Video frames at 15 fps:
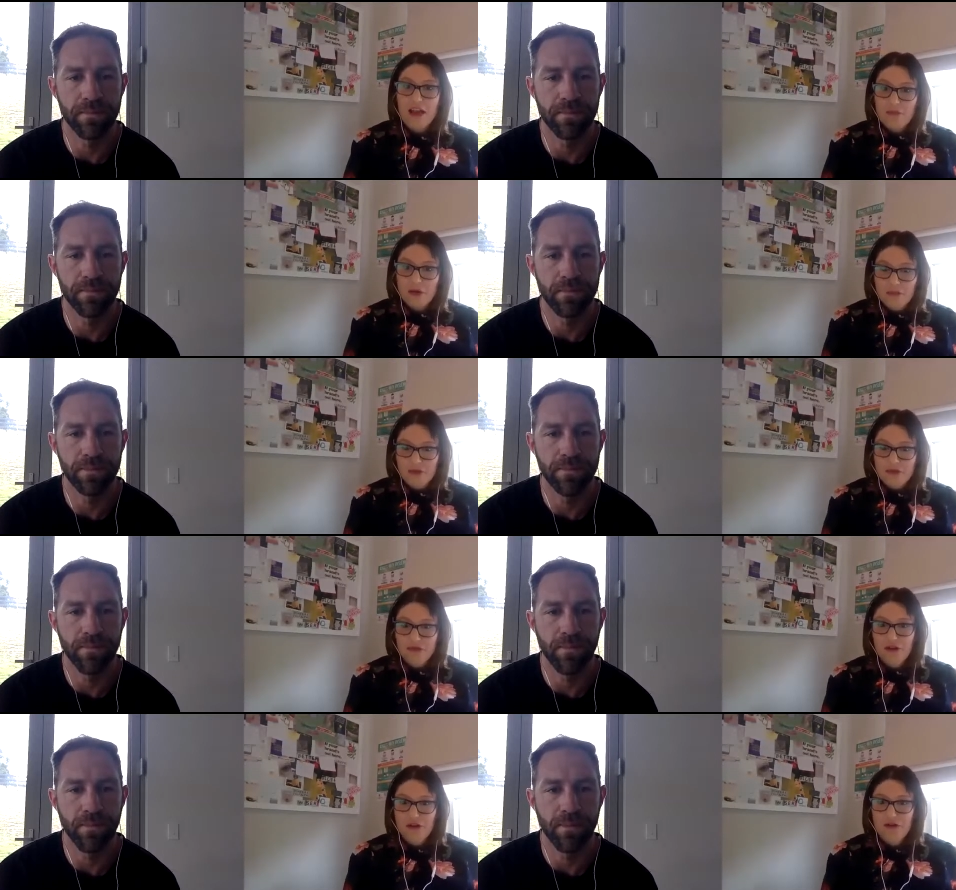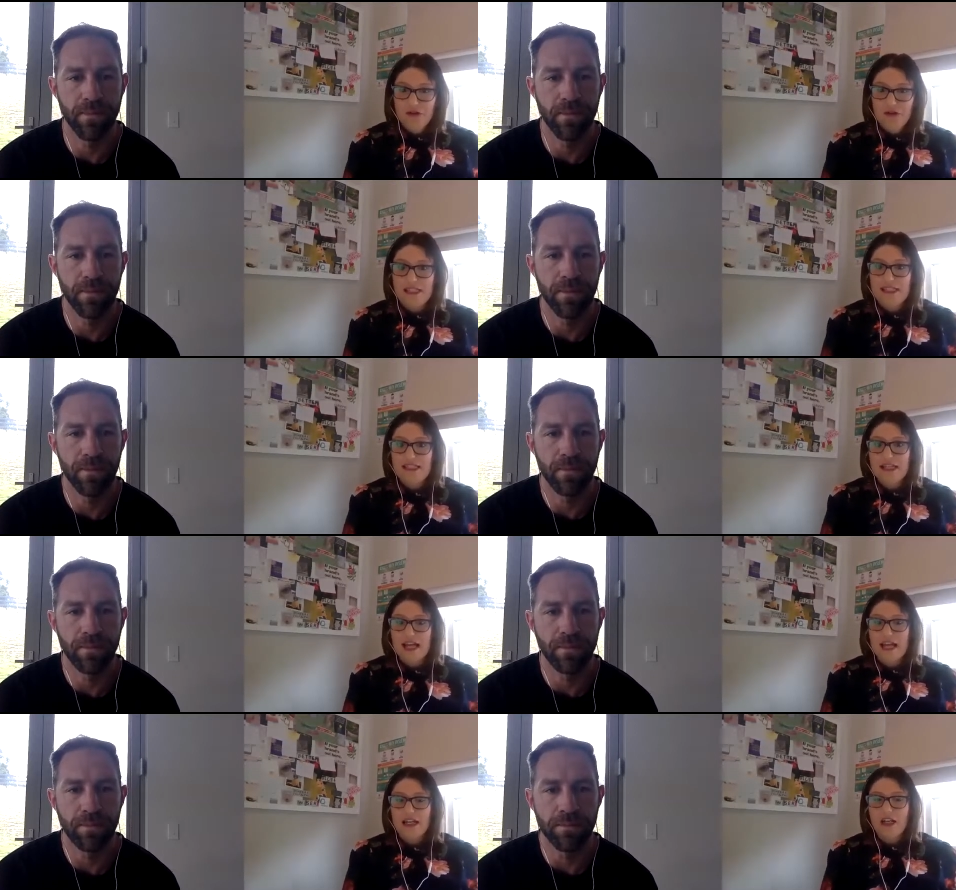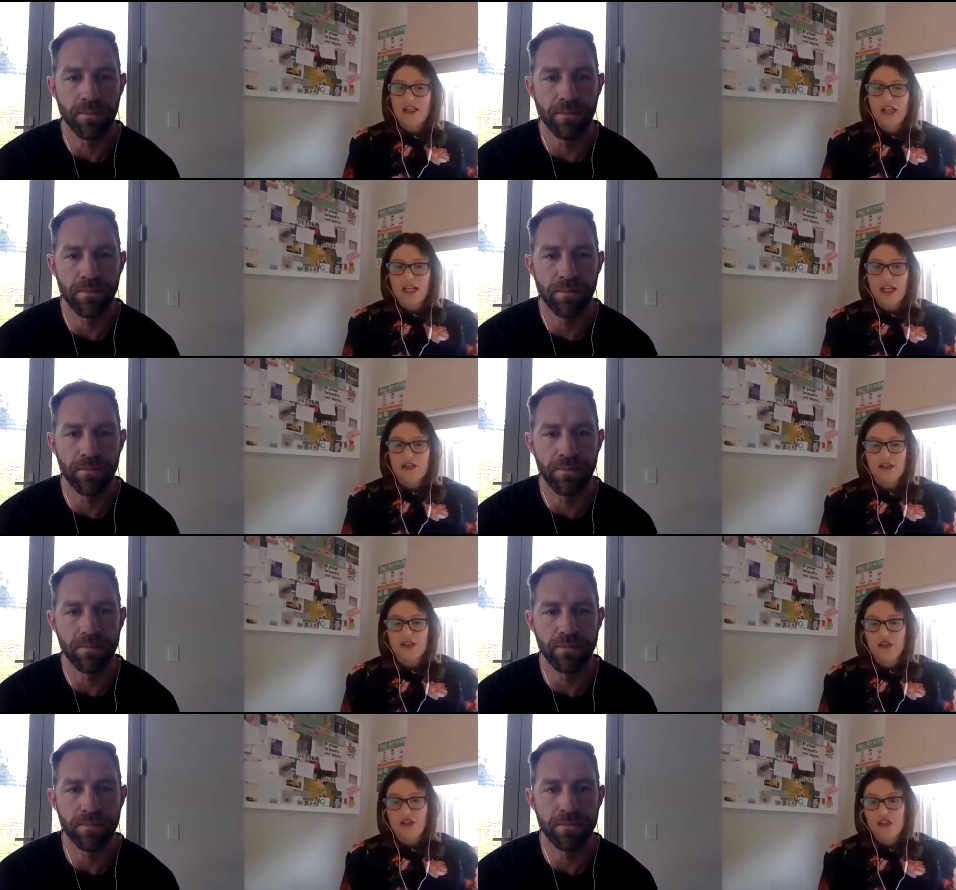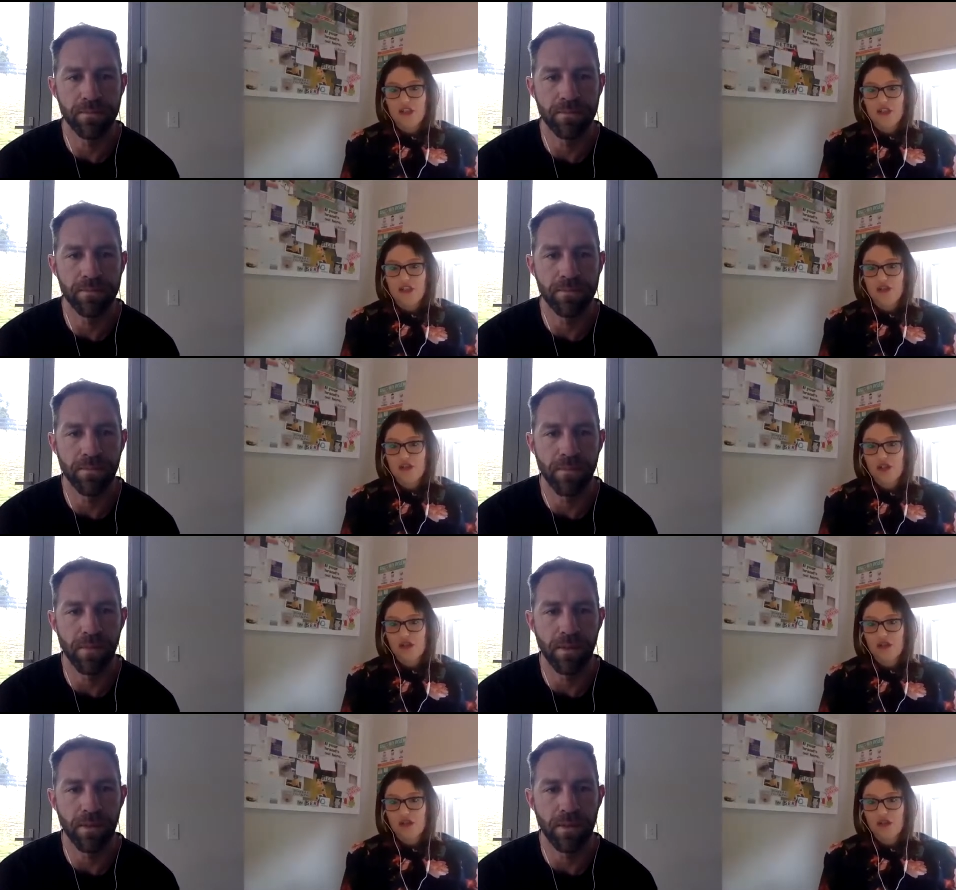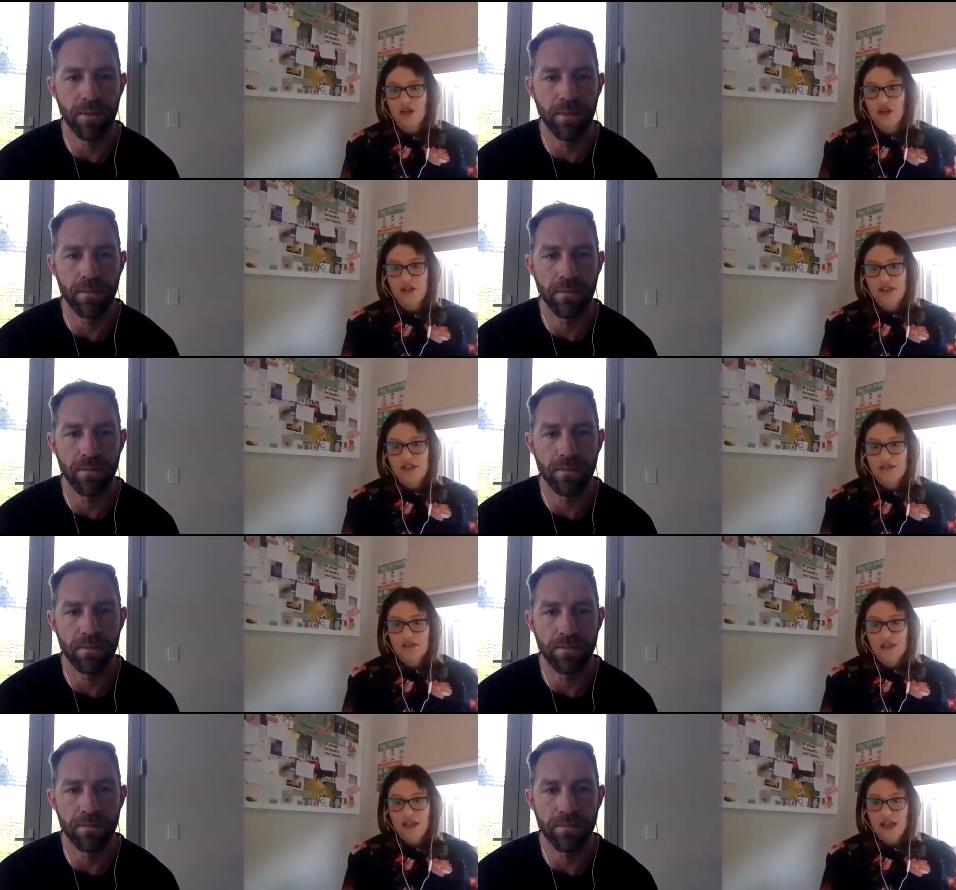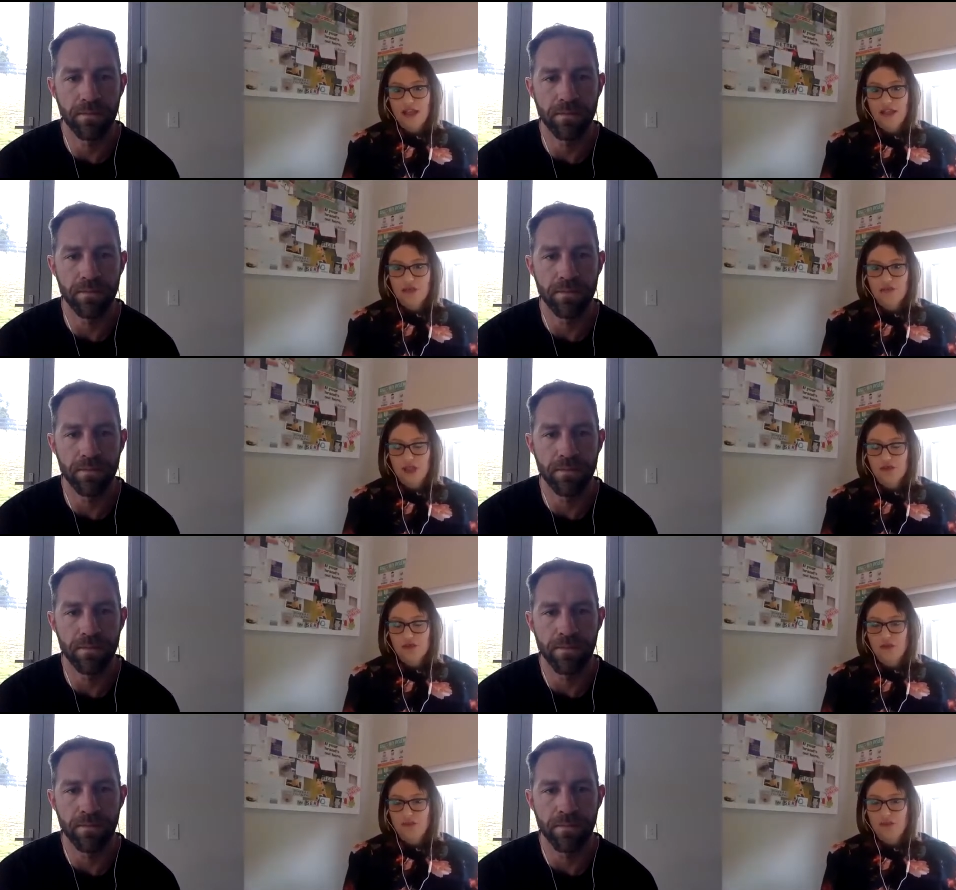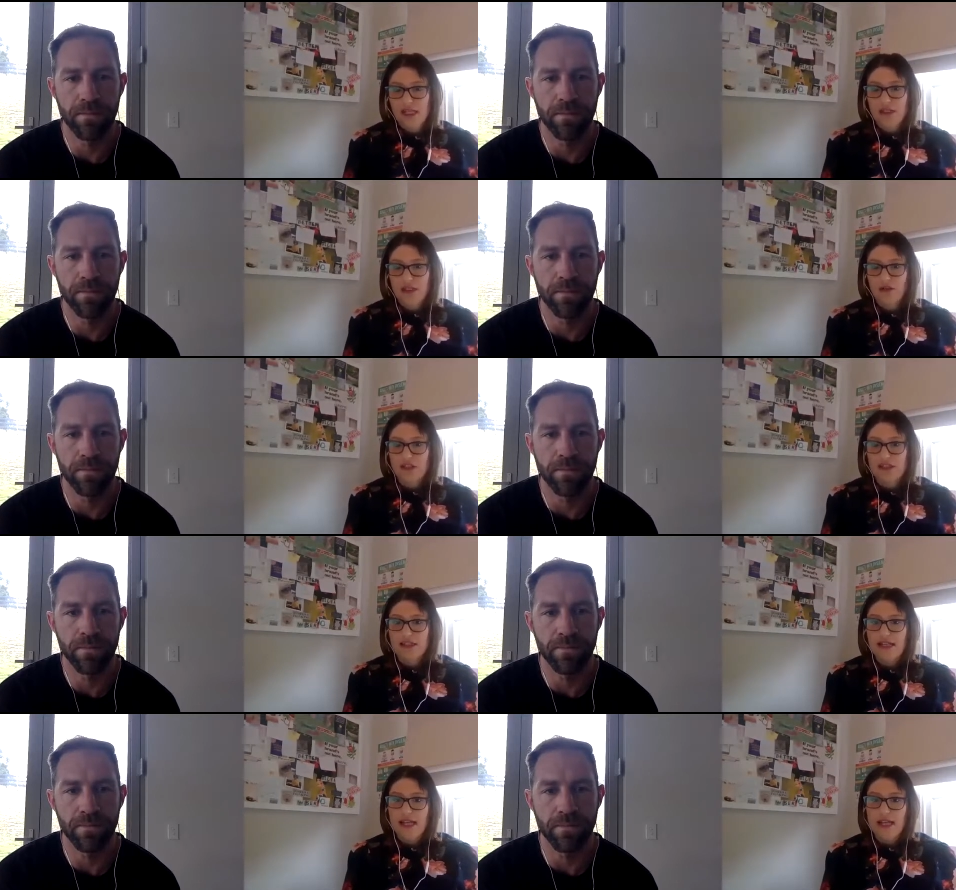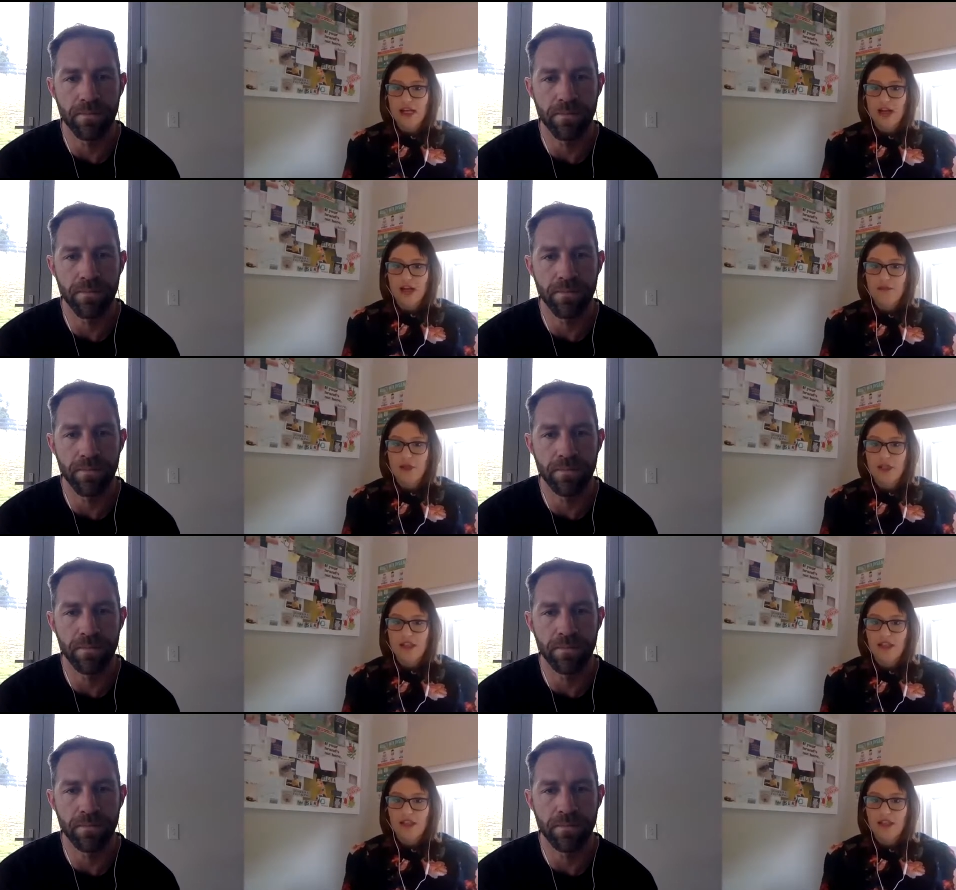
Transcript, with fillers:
Speaker 1: But before we start, I'd like to acknowledge the traditional owners of the land on which we're meeting on today. I'm on the